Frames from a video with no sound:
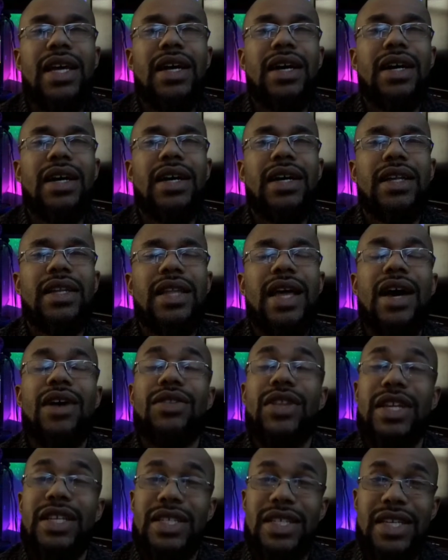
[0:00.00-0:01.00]

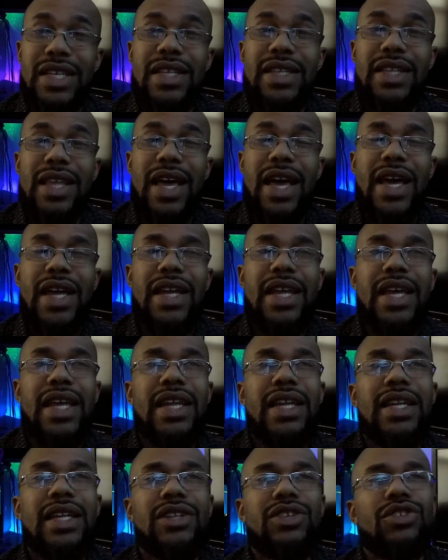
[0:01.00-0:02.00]
how they did that.
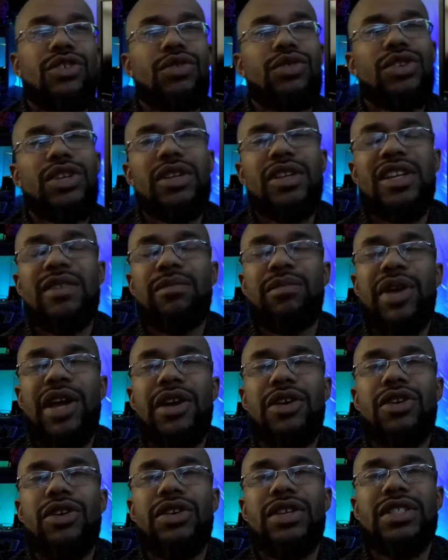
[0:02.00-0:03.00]
And, you know, you could
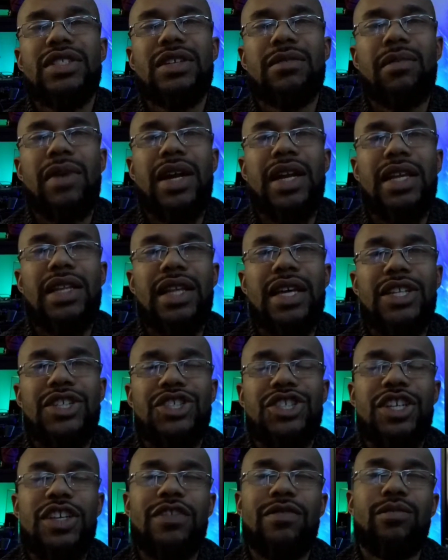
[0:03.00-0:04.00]
compare her to somebody like
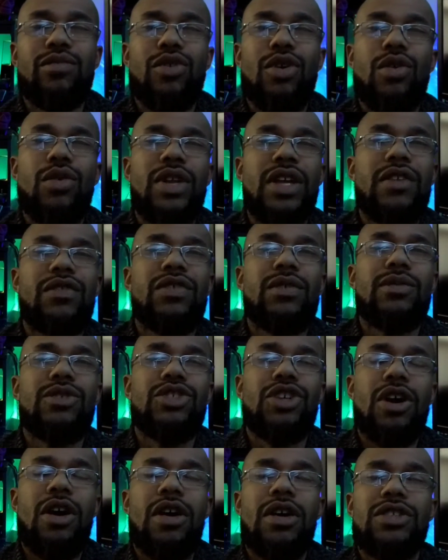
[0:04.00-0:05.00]
Chief Brody from
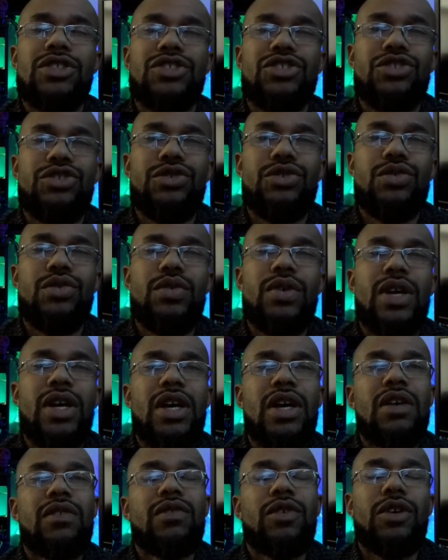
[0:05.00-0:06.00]
Jaws 2,
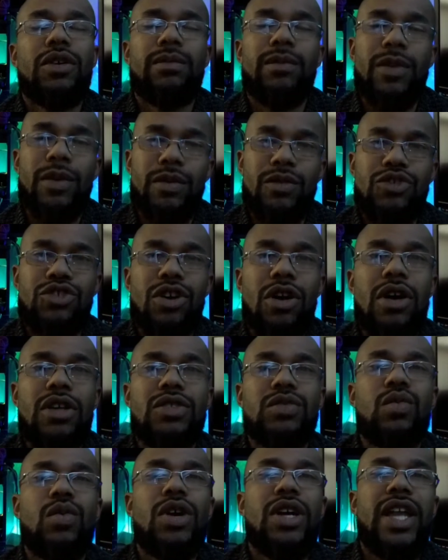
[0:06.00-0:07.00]
from the
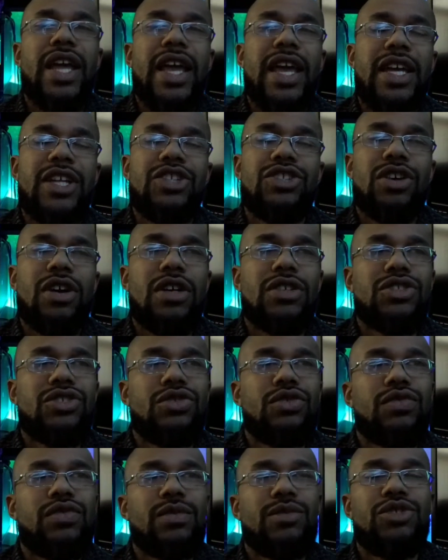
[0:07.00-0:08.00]
Jaws 1 and Jaws
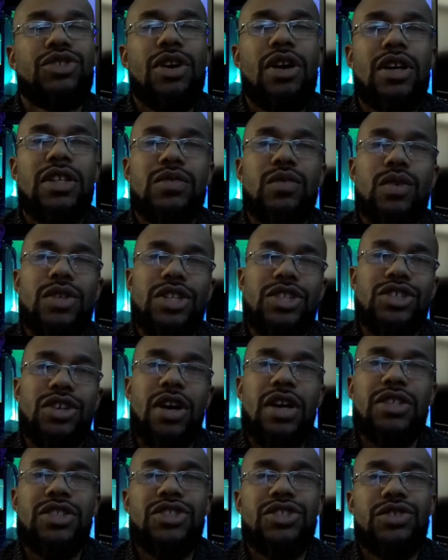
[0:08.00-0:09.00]
2. From Jaws 1 to
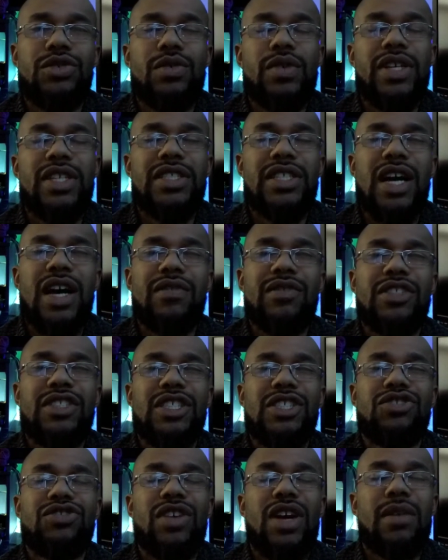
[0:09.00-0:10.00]
Jaws 2, he's
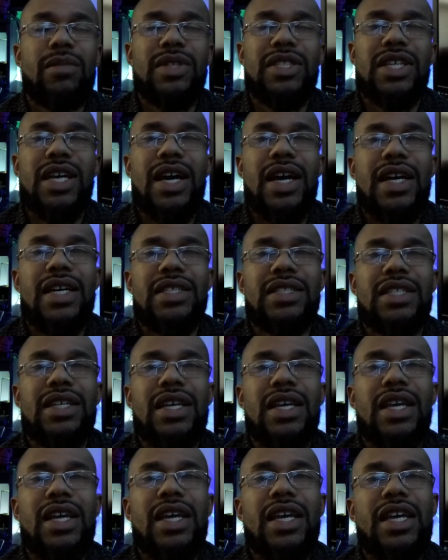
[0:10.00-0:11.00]
obviously traumatized
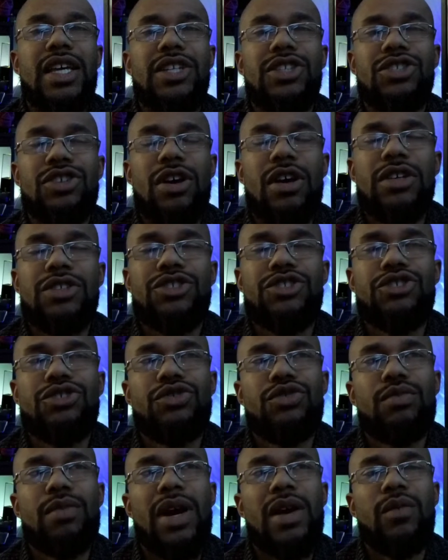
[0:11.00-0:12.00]
in Jaws
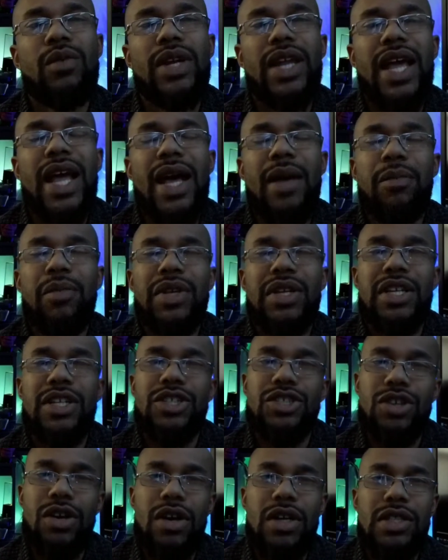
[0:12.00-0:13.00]
2 by what happened
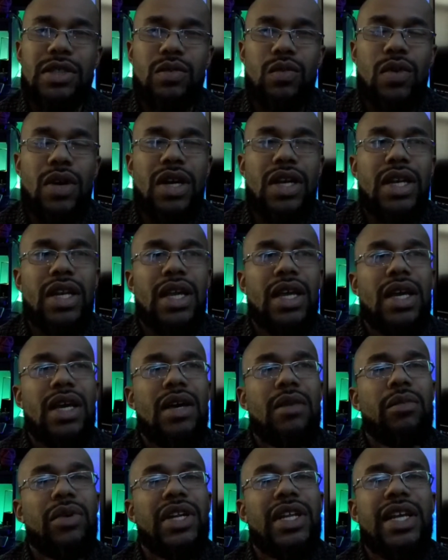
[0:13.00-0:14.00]
in Jaws 1.
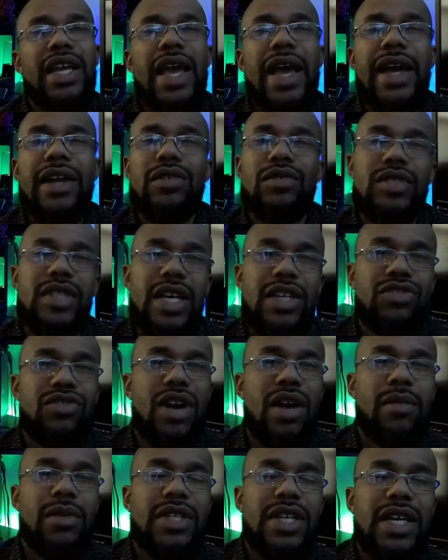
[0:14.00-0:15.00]
But he handles that
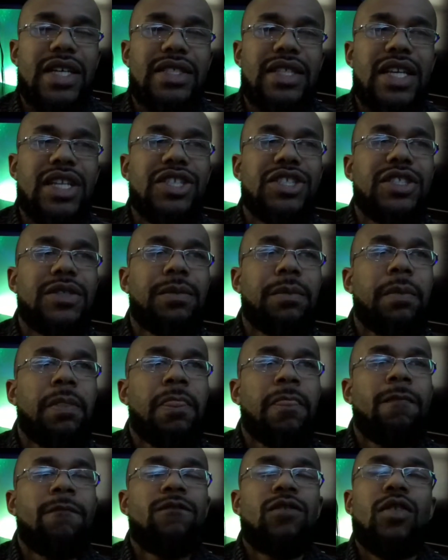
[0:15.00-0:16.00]
traumatization
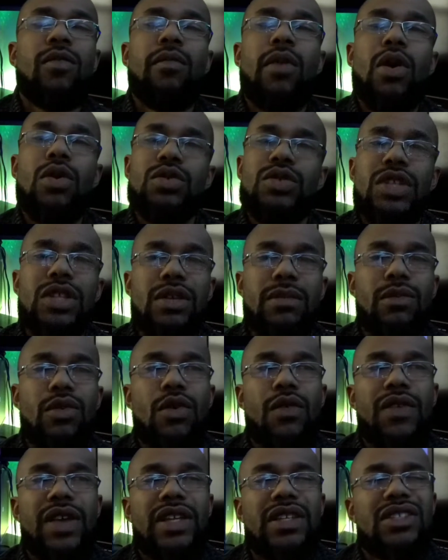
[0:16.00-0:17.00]
for most of the
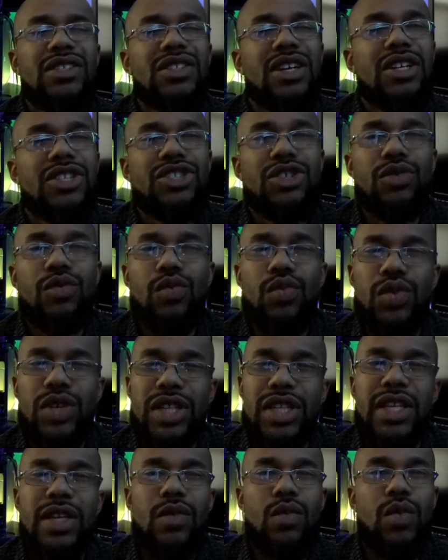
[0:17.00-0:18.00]
movie in such a
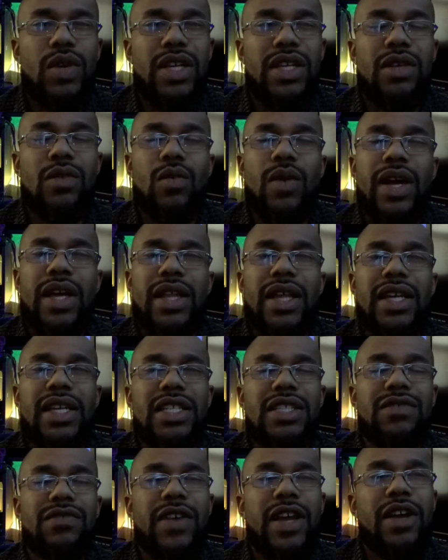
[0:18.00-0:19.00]
really weak way. Like,
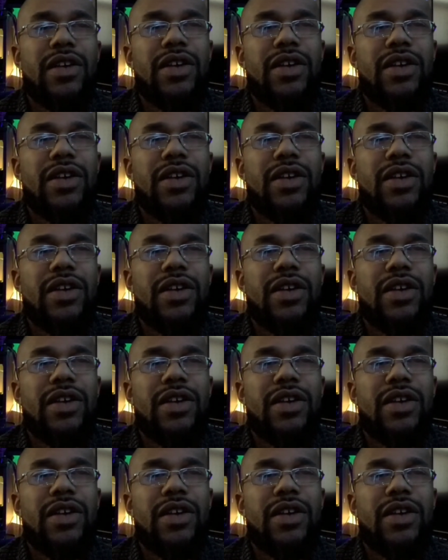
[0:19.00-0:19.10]
he's